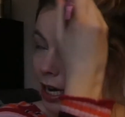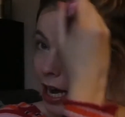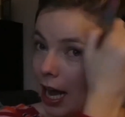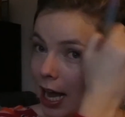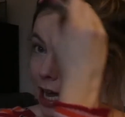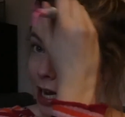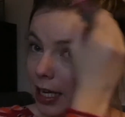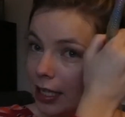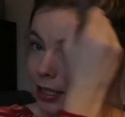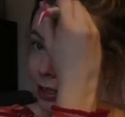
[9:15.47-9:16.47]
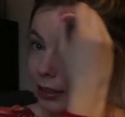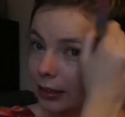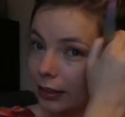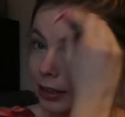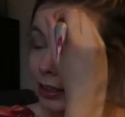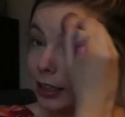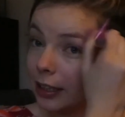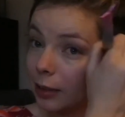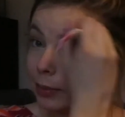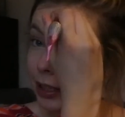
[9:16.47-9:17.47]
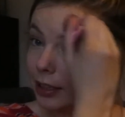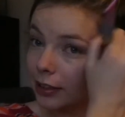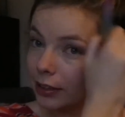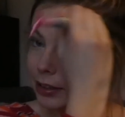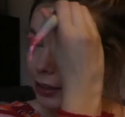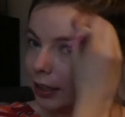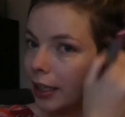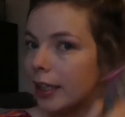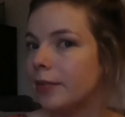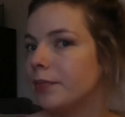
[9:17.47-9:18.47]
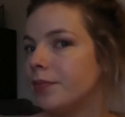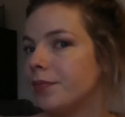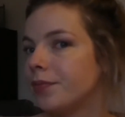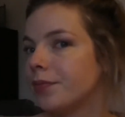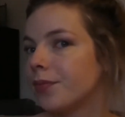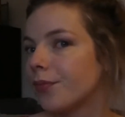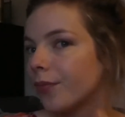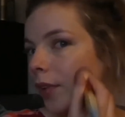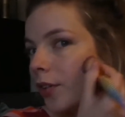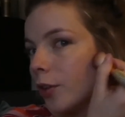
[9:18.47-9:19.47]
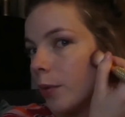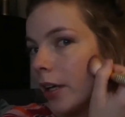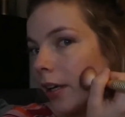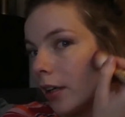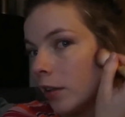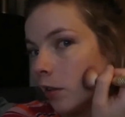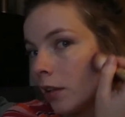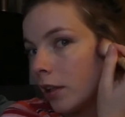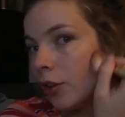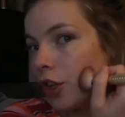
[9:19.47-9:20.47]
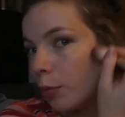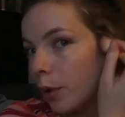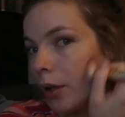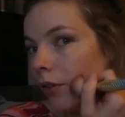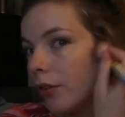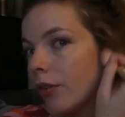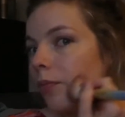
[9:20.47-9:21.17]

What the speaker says: and a little bit under my cheekbones.